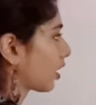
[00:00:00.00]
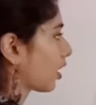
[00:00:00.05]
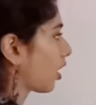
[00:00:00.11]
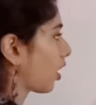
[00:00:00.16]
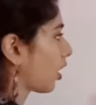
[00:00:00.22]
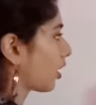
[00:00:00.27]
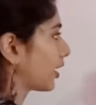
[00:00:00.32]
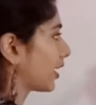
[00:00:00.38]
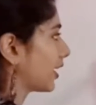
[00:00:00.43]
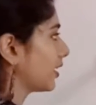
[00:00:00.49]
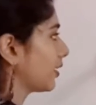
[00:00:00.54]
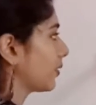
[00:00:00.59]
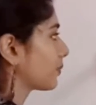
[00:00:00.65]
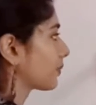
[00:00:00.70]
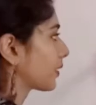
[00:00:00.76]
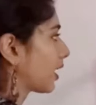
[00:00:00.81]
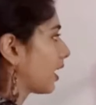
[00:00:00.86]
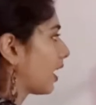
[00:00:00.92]

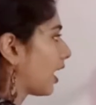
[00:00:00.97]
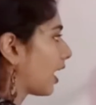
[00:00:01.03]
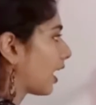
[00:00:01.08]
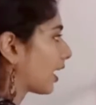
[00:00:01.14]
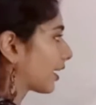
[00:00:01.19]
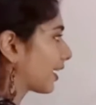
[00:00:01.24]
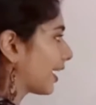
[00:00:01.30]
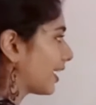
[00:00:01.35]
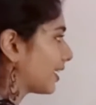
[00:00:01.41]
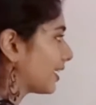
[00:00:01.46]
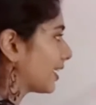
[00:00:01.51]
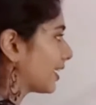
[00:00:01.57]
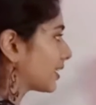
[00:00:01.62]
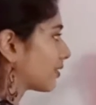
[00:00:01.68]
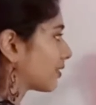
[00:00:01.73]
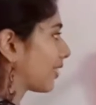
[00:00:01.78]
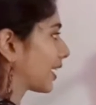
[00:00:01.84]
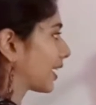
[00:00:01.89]
Alright, again
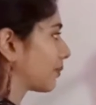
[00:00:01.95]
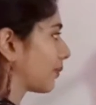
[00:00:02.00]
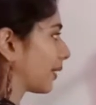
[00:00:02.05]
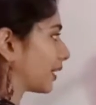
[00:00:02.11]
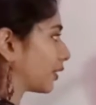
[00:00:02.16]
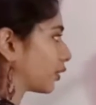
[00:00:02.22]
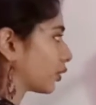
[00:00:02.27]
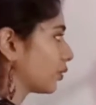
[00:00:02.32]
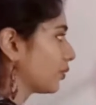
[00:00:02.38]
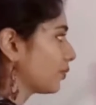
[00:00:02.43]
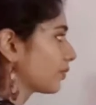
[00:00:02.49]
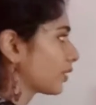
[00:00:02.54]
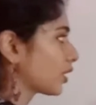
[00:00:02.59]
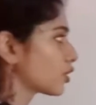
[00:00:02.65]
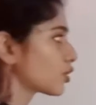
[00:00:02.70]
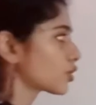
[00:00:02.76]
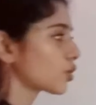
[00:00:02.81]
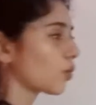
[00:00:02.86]
I divide by 2.